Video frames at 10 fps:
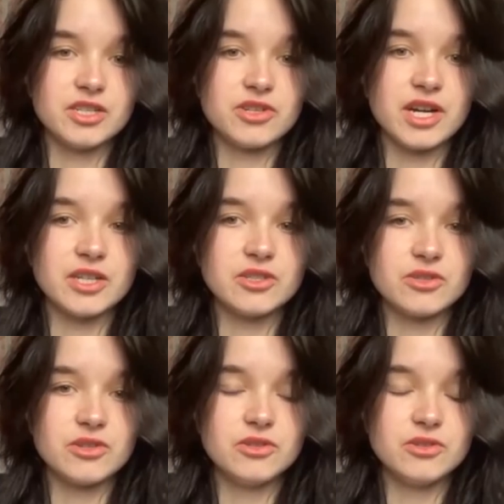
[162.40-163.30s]
trying
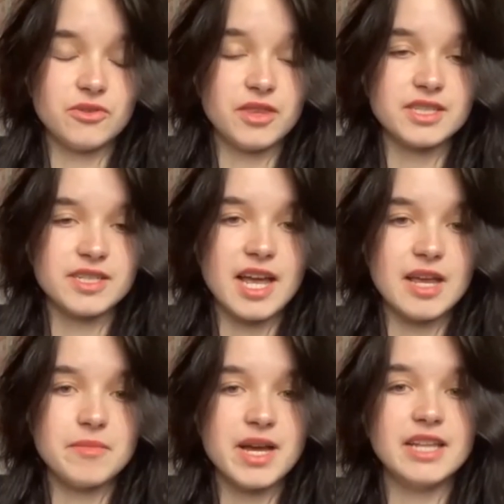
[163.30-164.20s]
to do the
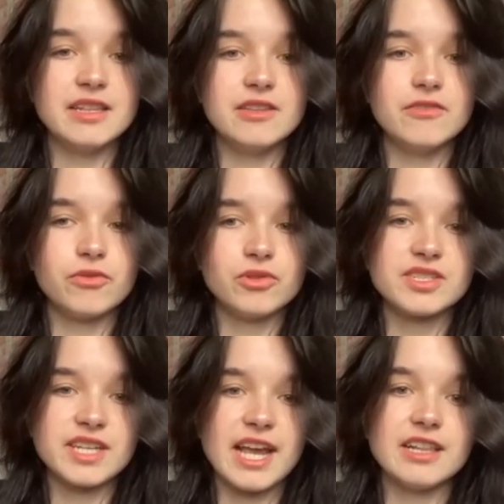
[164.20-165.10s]
same. And the
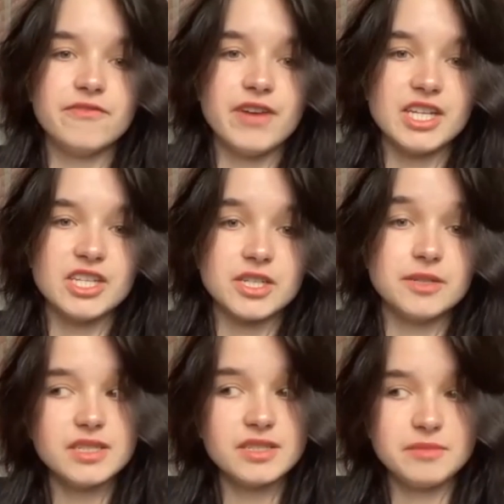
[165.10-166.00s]
full-scale
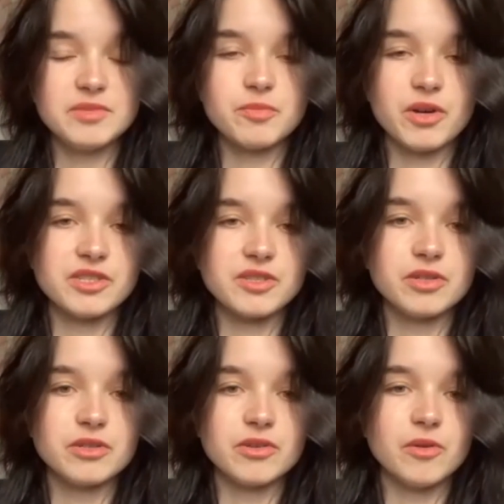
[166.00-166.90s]
invasion seems
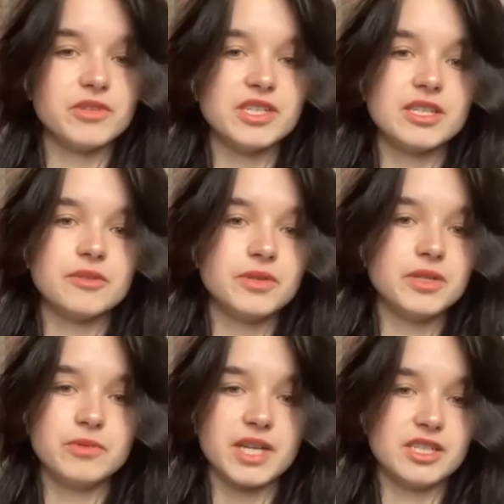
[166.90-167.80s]
possible. Obviously,
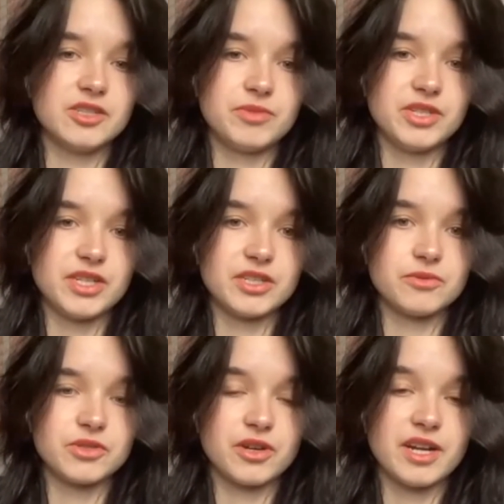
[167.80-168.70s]
we can't predict
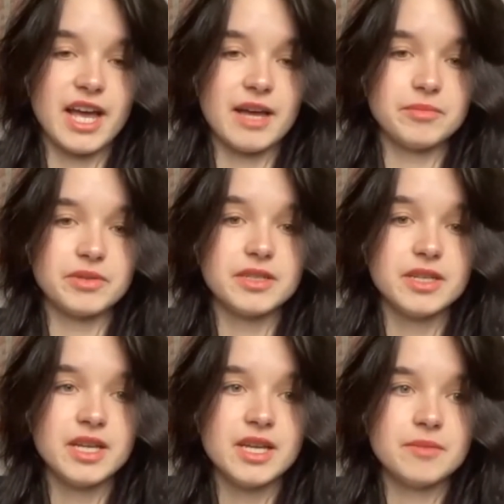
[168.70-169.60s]
what's going to happen.
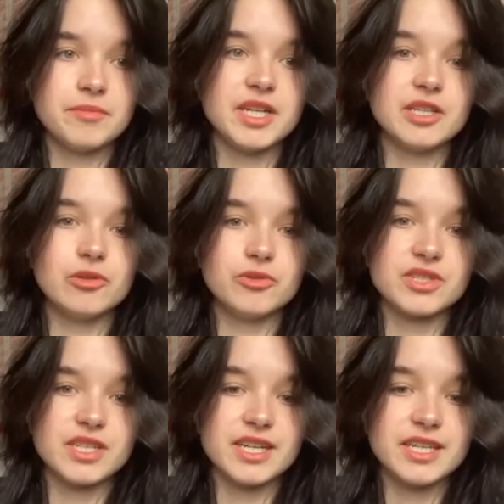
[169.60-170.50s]
But it
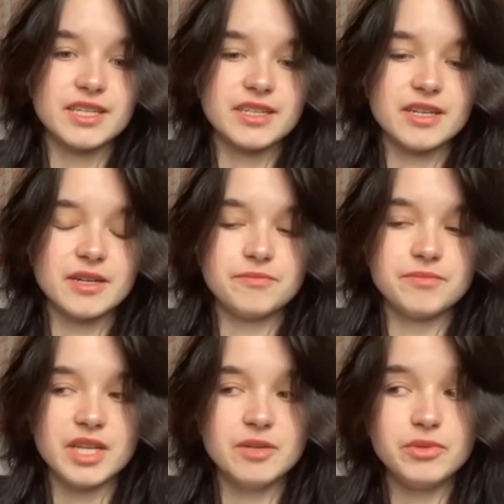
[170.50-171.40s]
looks like
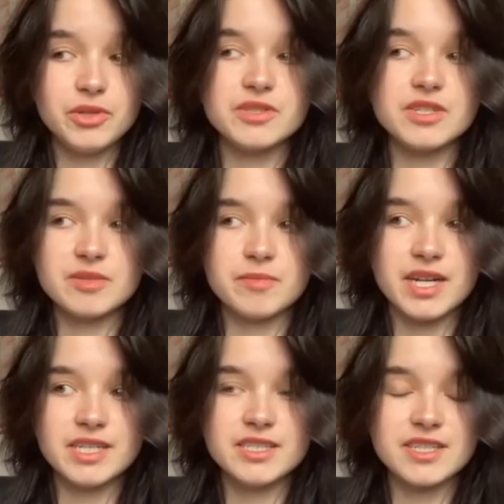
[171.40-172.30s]
in Putin's
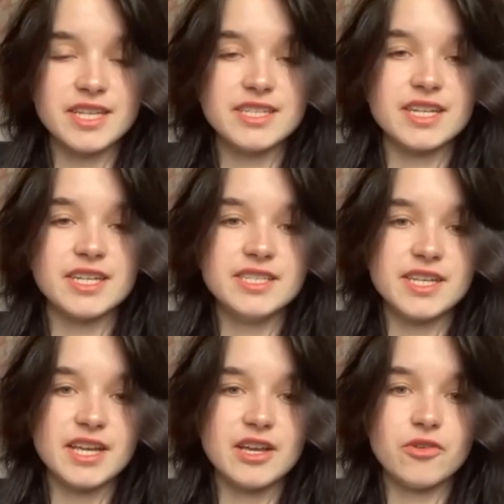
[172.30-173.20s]
mind, this
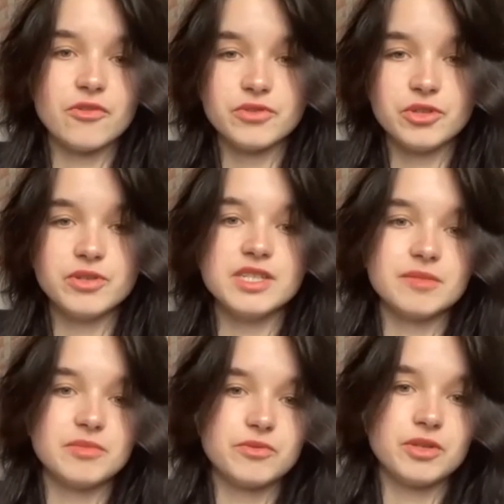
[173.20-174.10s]
idea of
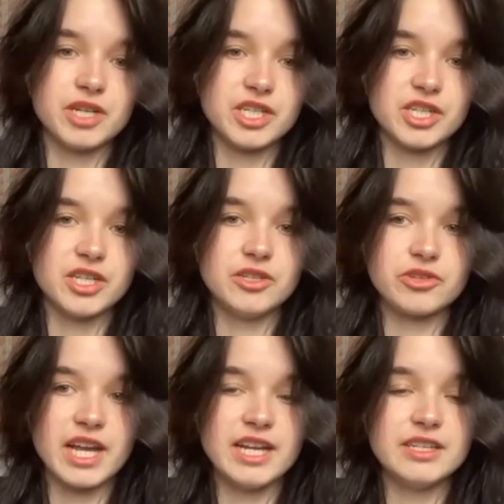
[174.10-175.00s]
unity between Russia and
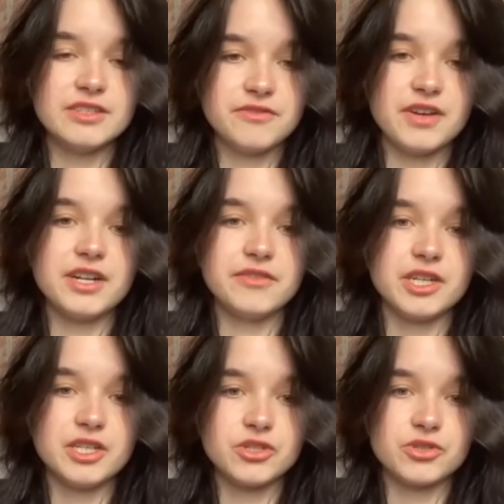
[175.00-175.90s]
Ukraine is very,
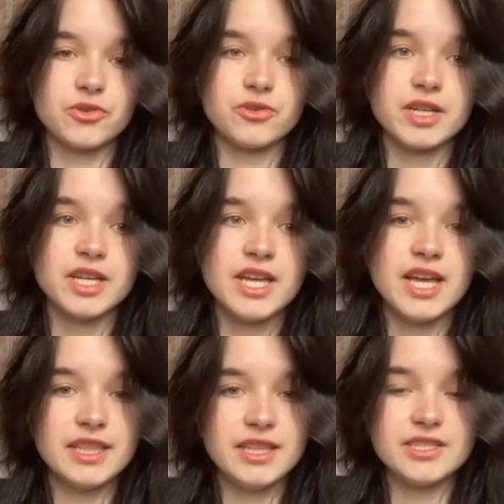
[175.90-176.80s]
very strong.
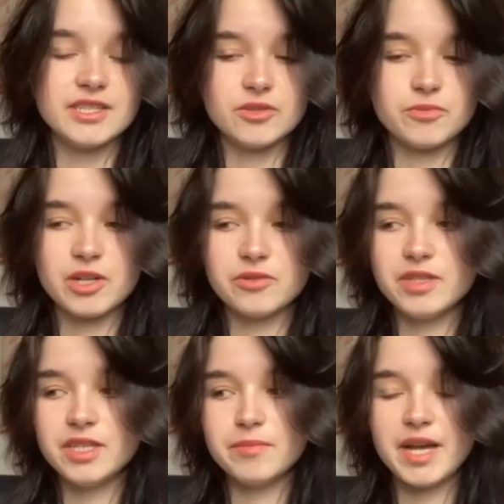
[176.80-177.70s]
And this is one of
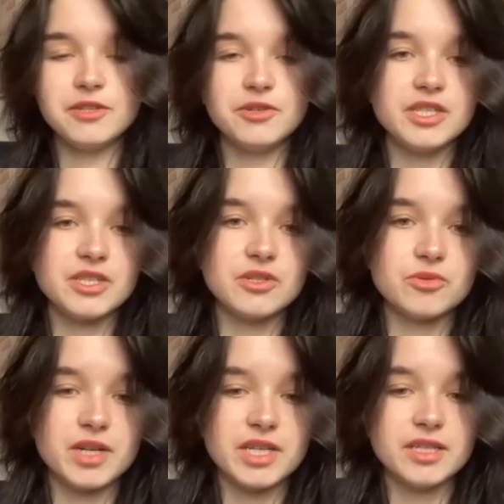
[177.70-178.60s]
the main
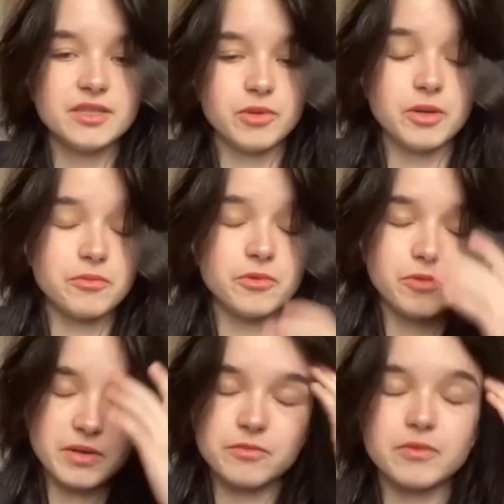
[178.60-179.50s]
reasons why
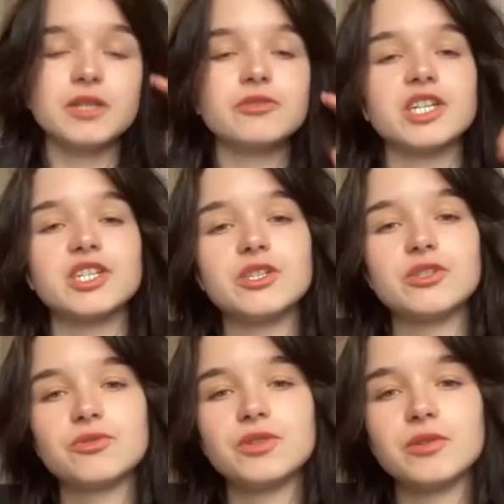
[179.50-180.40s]
Russia is
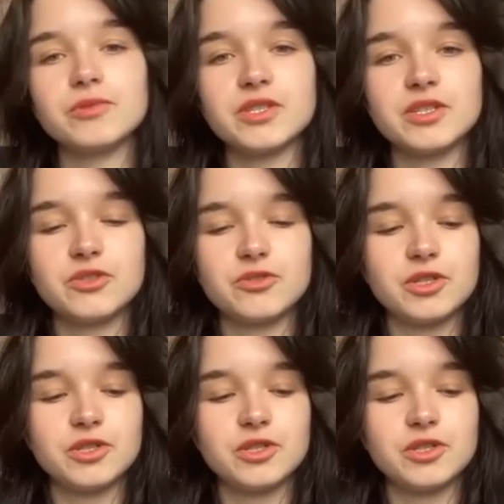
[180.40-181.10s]
doing what it's doing